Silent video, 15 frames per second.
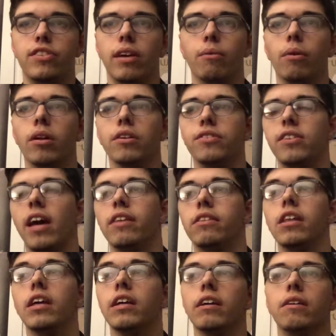really sad
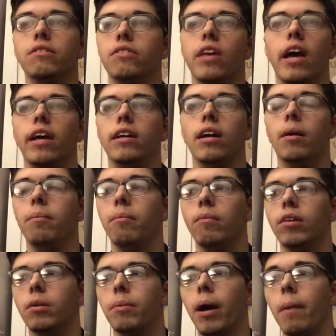thing is that one
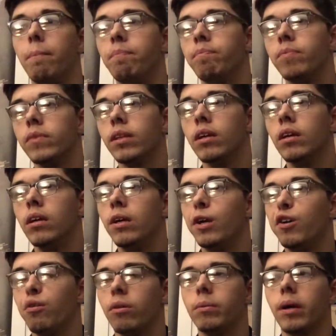
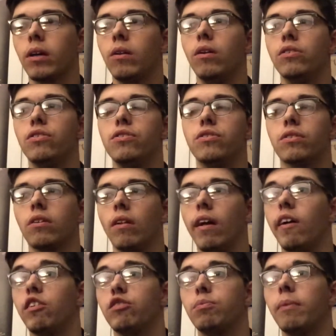of my closest
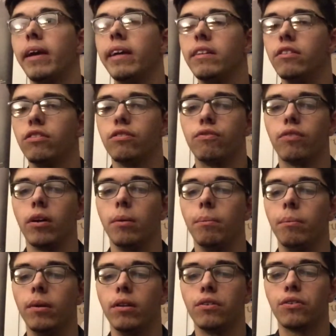classmates from
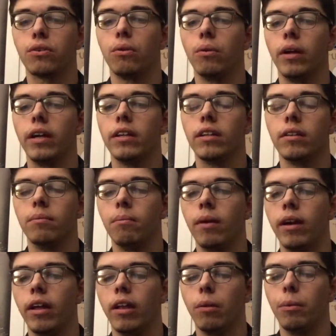middle school and
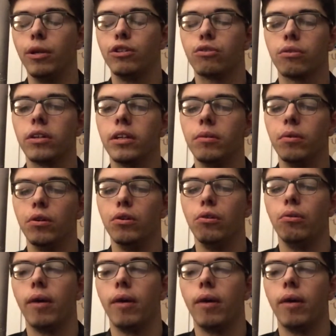elementary who